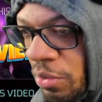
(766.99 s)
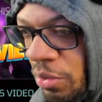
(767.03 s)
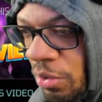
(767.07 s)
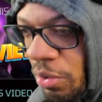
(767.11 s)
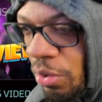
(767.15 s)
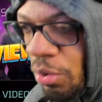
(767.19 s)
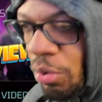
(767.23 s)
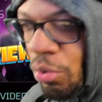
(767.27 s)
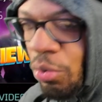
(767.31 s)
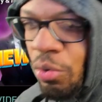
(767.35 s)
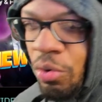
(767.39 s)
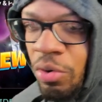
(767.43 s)

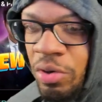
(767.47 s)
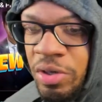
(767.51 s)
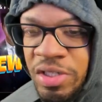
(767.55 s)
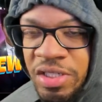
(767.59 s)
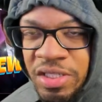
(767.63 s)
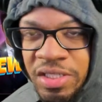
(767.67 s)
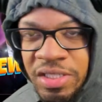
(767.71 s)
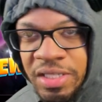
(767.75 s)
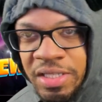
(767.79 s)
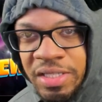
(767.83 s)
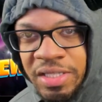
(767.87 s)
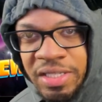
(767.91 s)
or
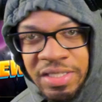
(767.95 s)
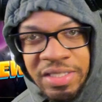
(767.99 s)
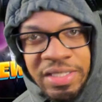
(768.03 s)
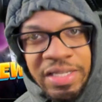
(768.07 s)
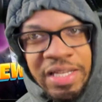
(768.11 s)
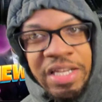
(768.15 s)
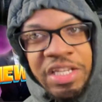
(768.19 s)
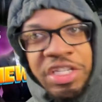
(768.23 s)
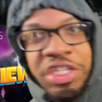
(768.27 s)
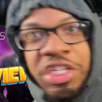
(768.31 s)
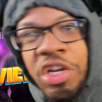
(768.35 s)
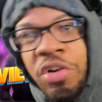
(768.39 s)
just this
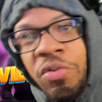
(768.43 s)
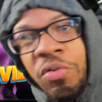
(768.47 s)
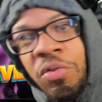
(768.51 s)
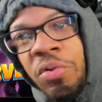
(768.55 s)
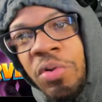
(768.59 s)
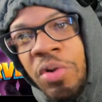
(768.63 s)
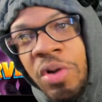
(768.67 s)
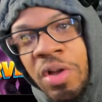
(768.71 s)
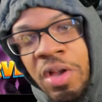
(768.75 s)
in general